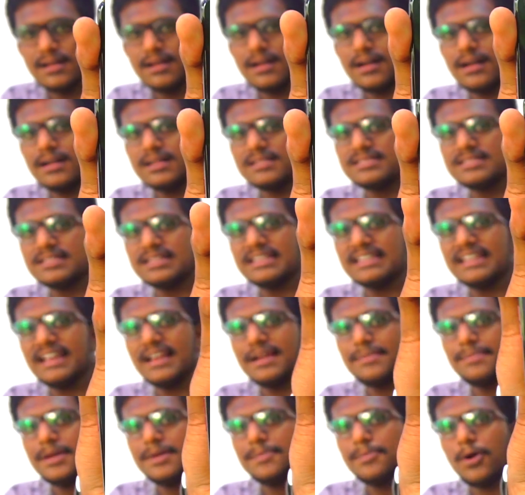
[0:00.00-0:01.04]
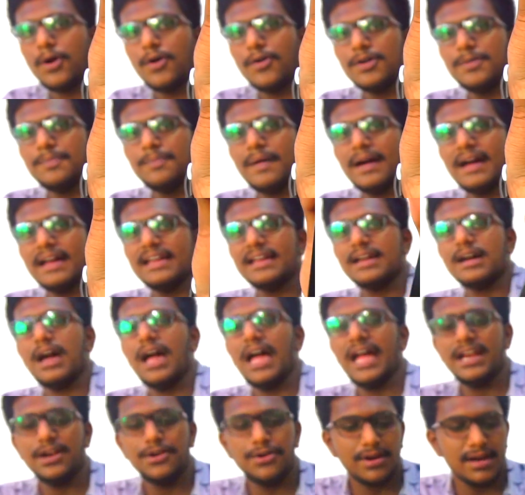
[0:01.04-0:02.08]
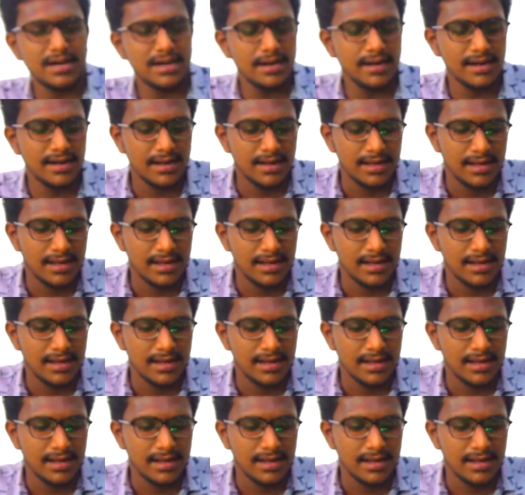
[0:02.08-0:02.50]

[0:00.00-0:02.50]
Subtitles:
it's Realme powered by Android.